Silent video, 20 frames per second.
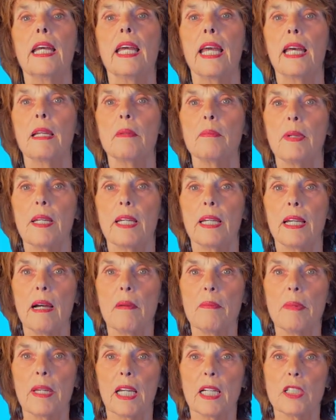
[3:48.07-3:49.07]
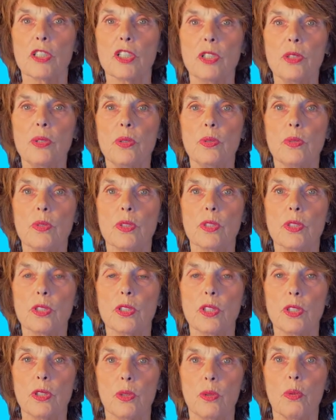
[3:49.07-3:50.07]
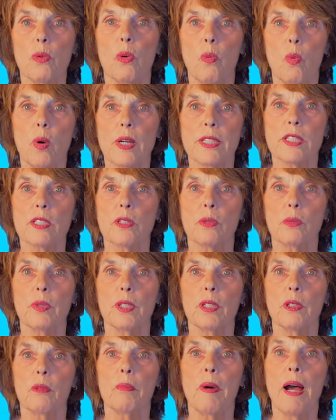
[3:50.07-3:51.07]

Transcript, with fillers: and becoming attuned to what's a real